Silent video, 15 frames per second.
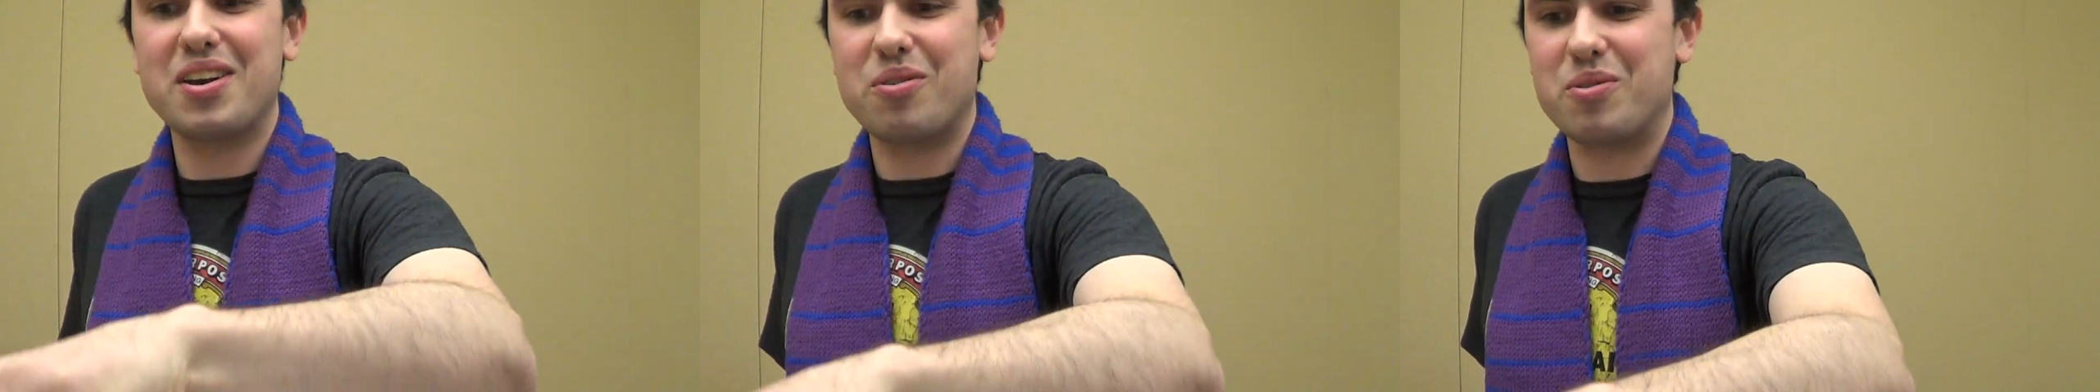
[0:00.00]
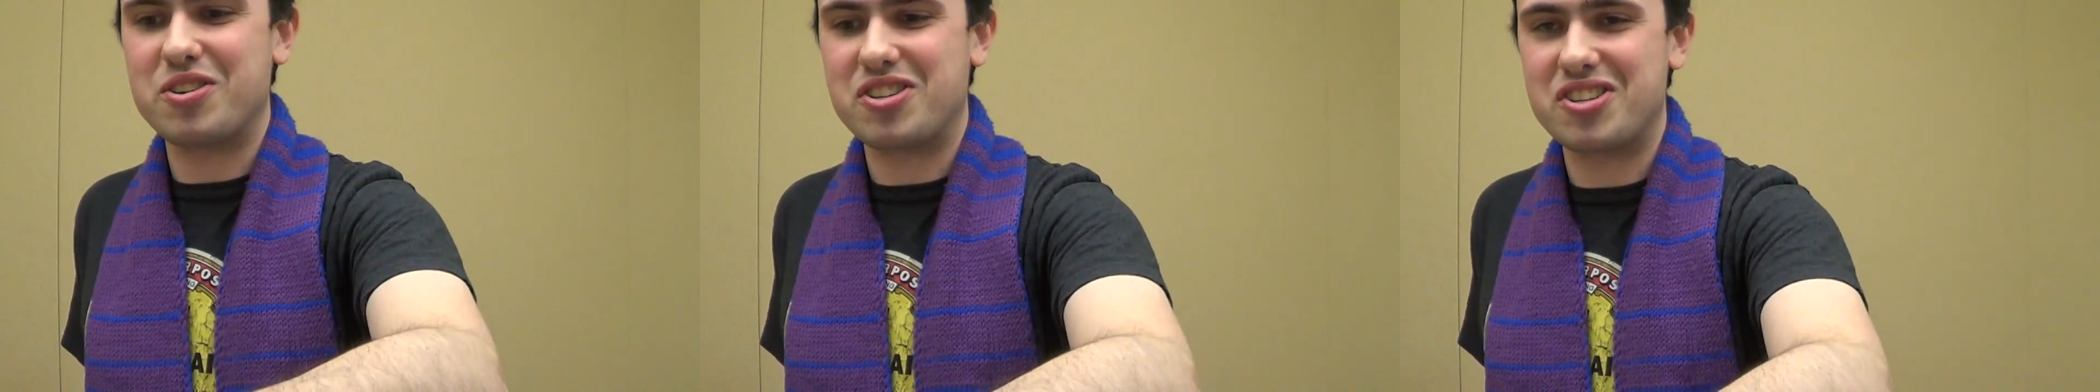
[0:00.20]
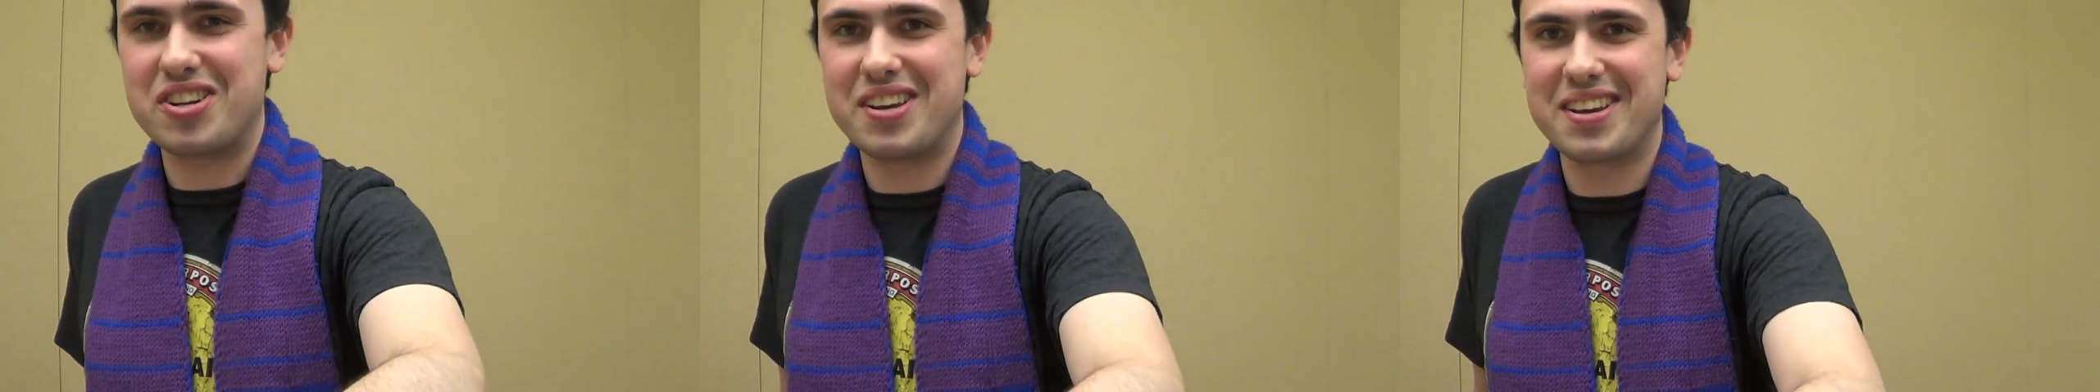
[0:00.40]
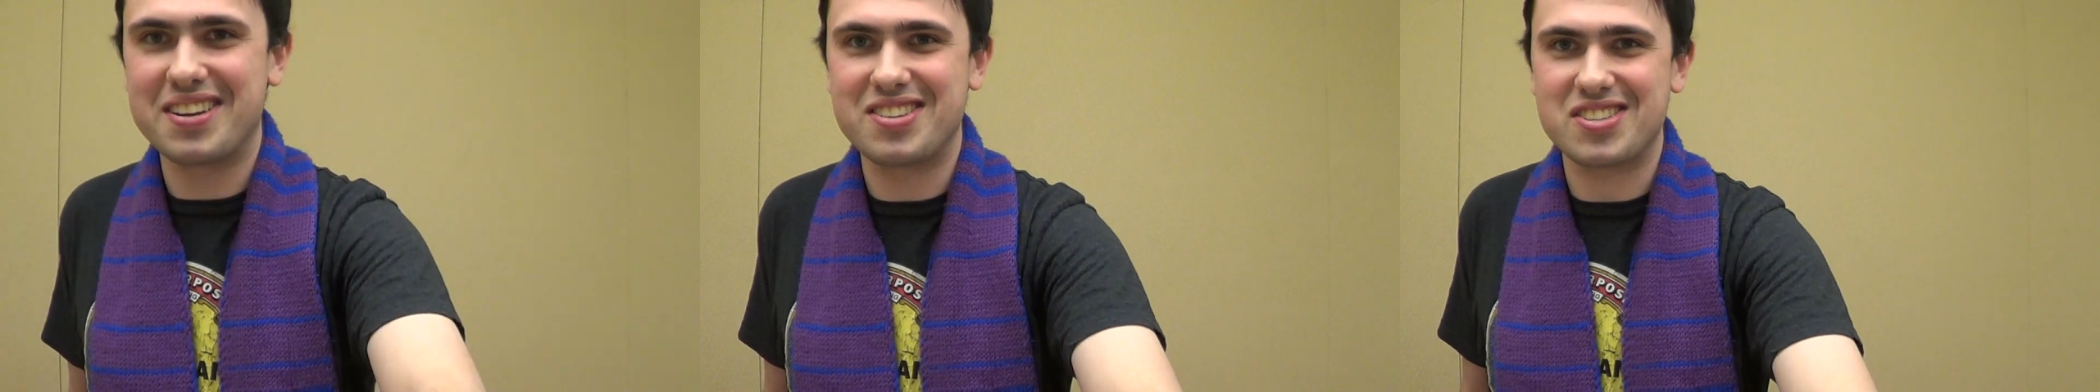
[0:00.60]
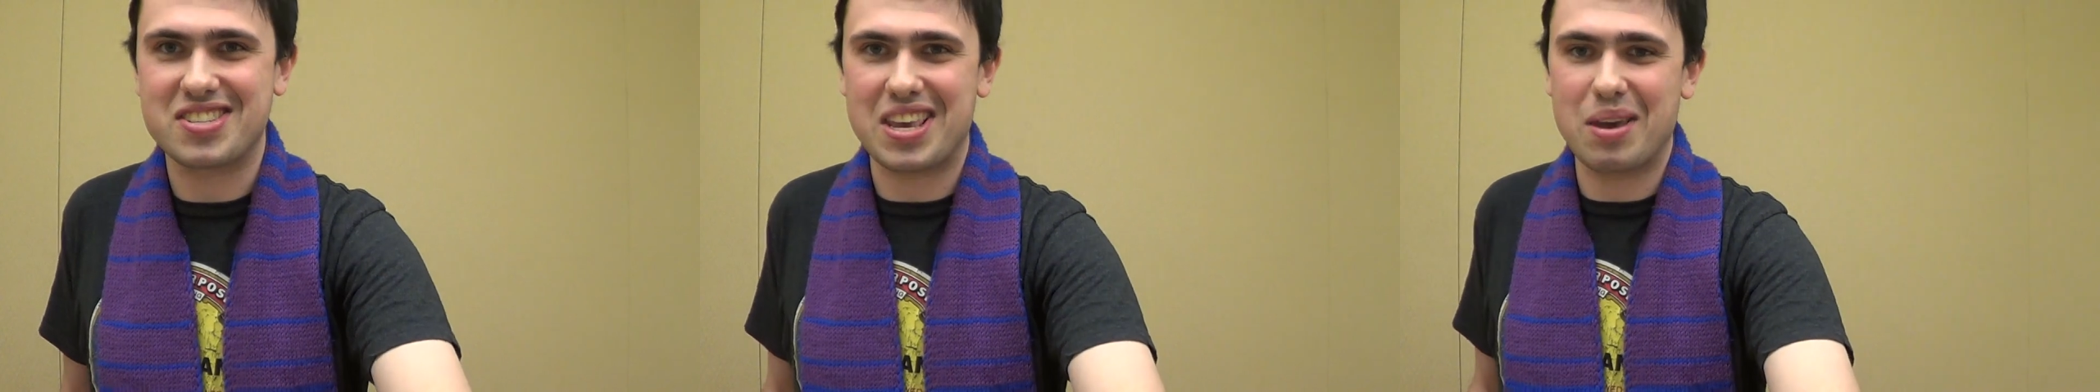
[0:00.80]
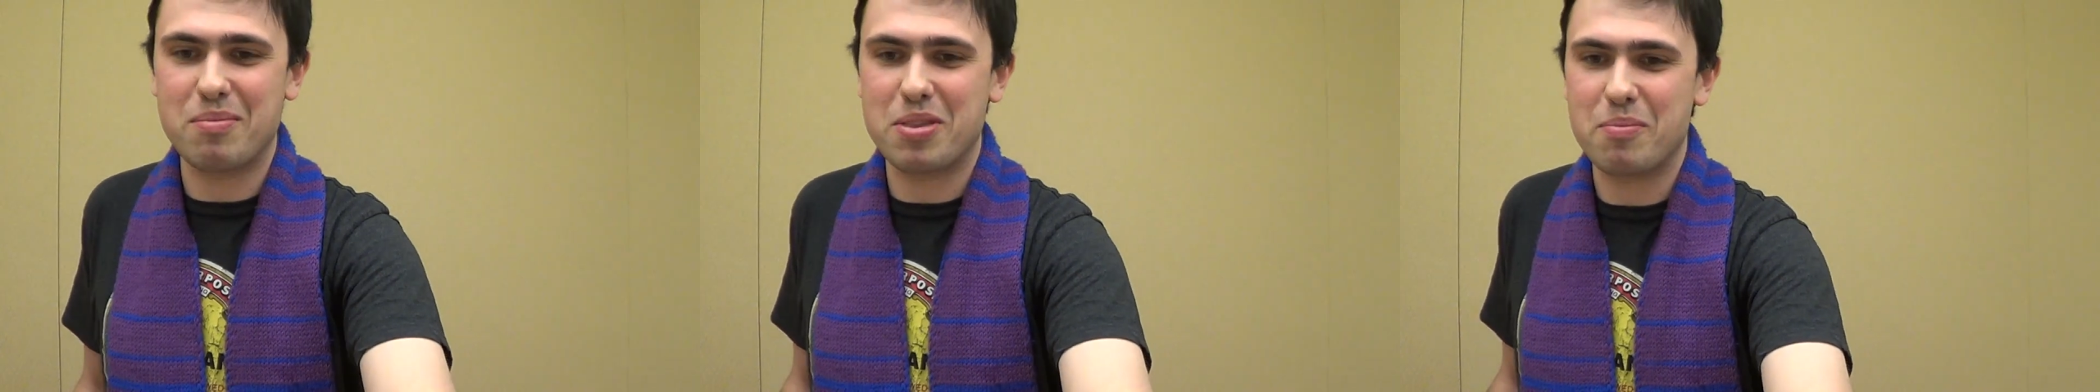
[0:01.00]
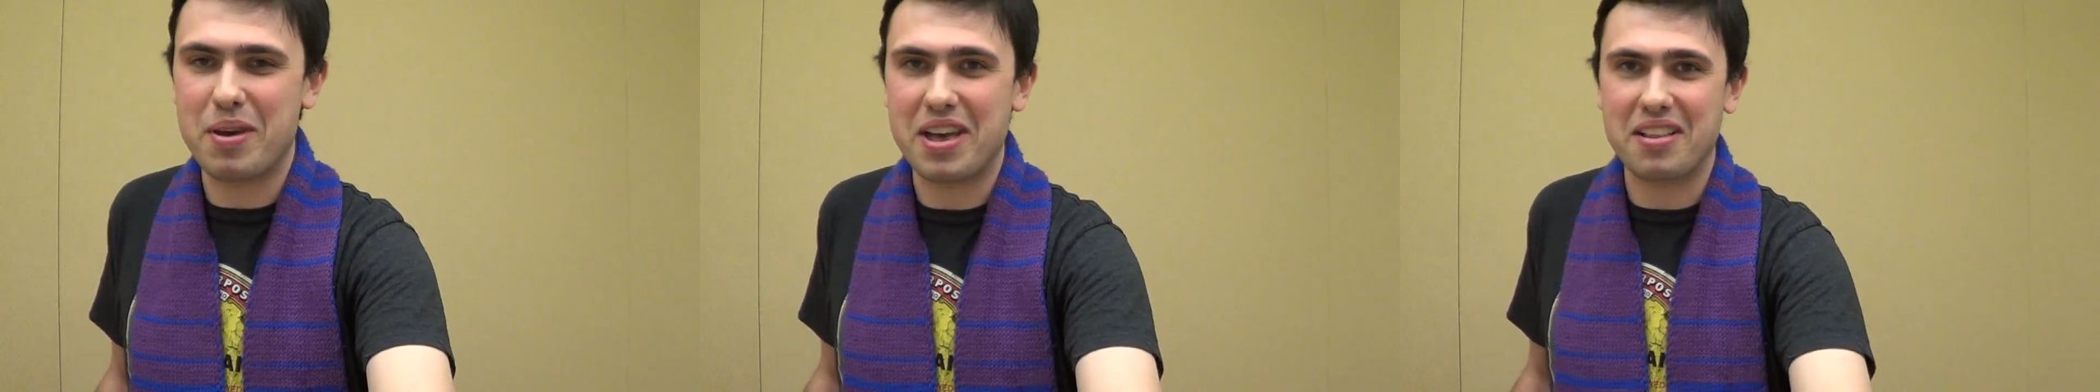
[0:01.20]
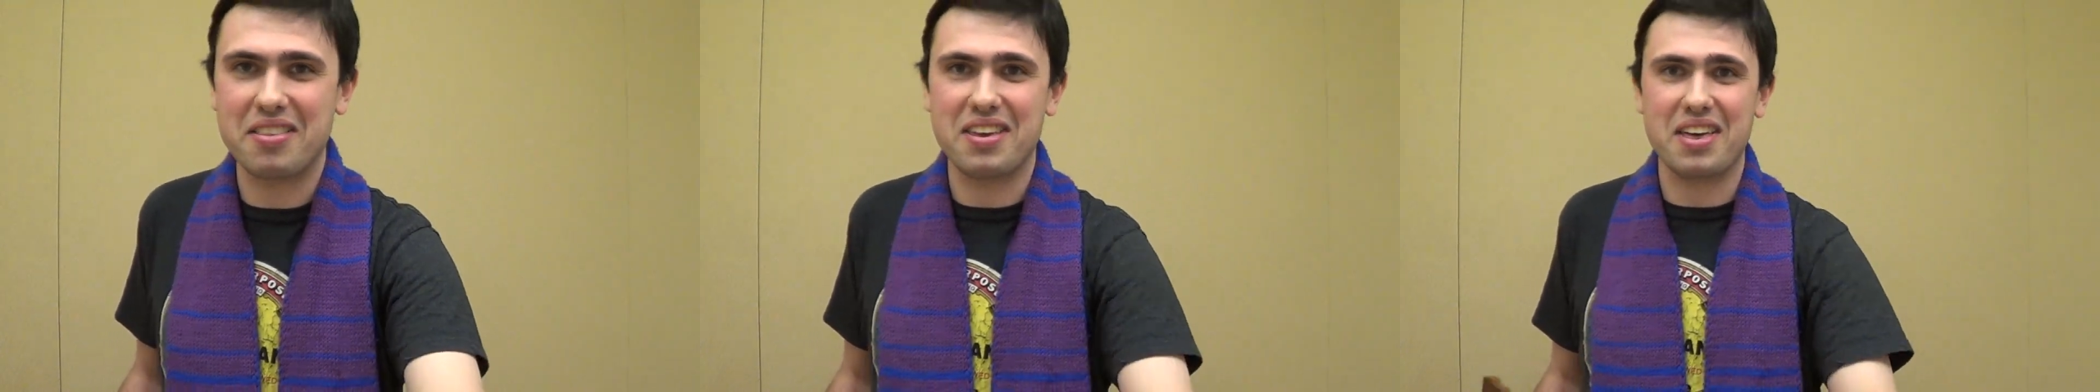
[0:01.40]
which just came in the
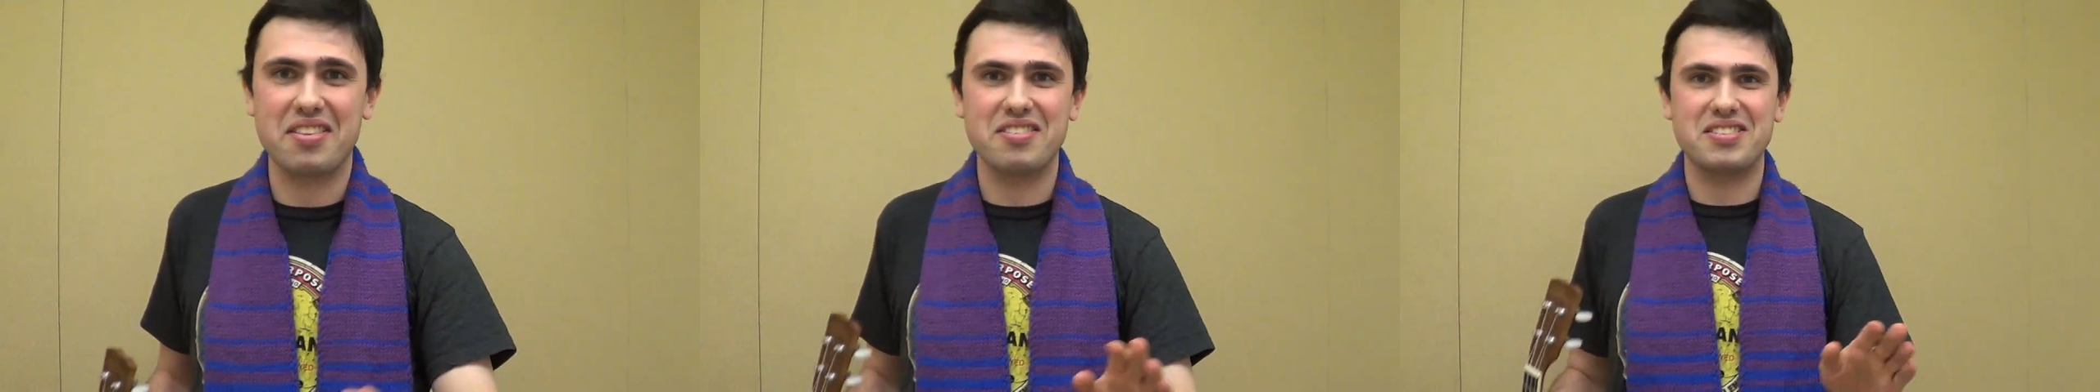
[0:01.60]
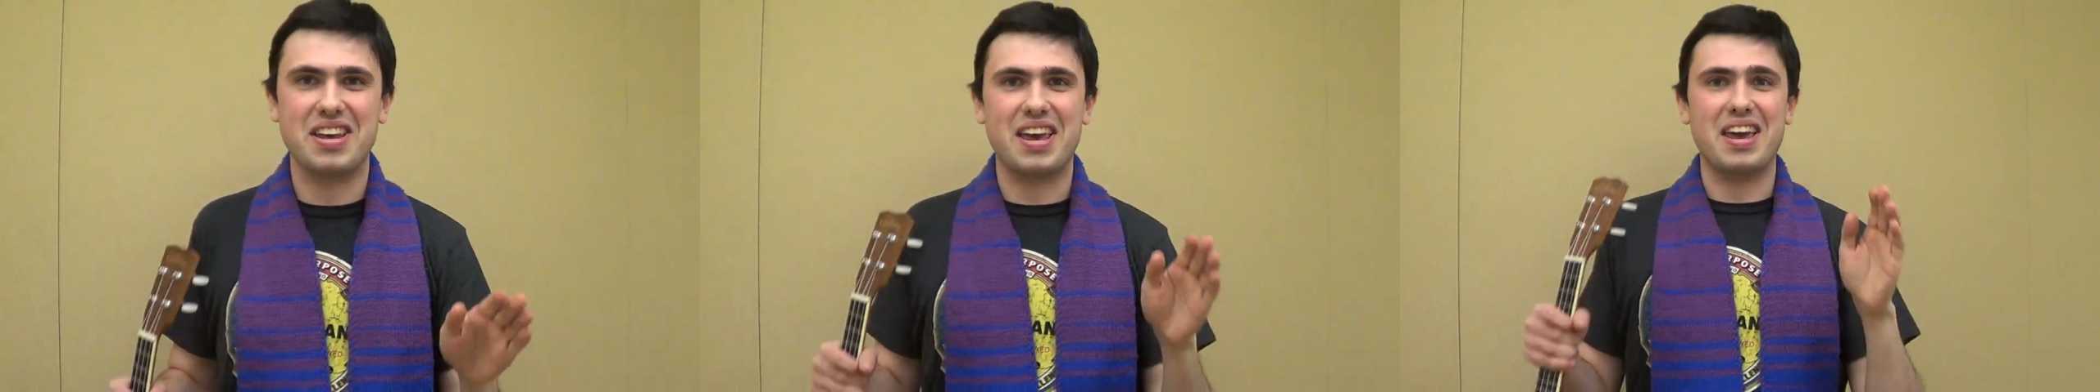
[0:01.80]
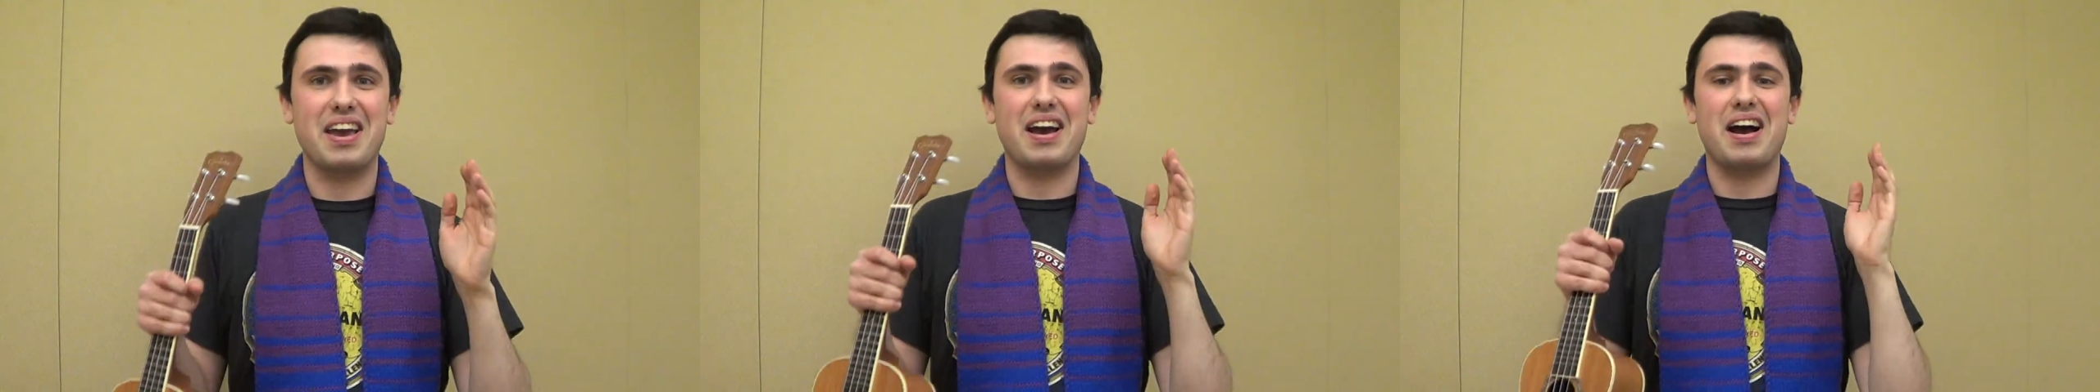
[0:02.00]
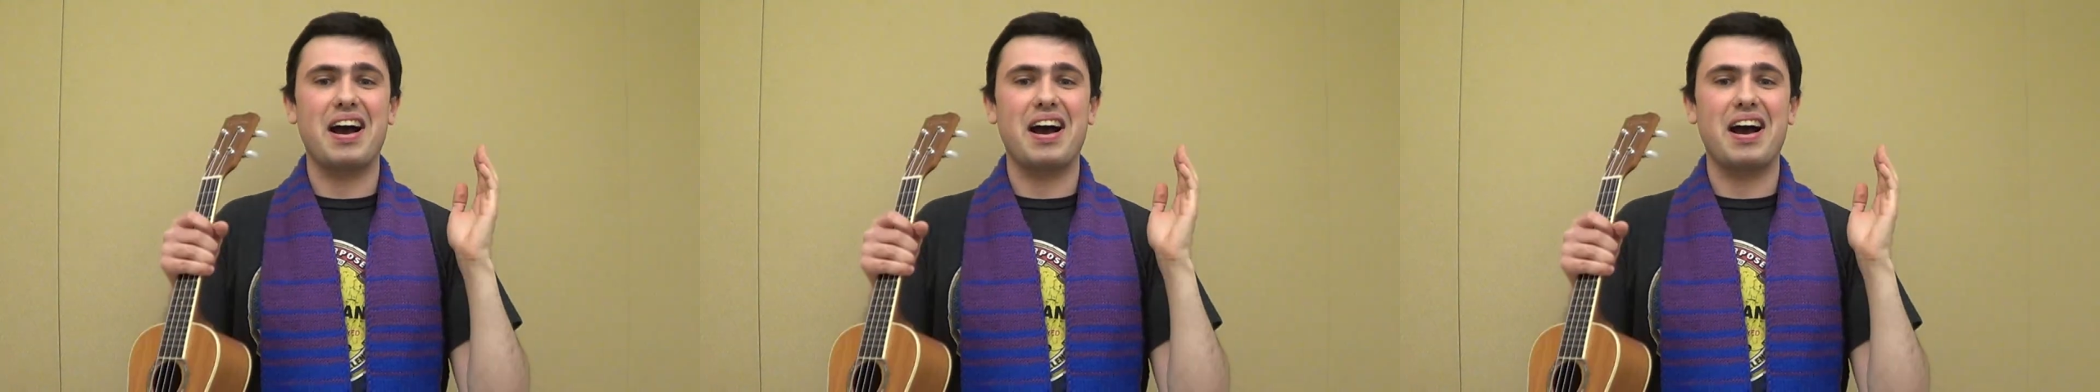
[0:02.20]
mail the other day.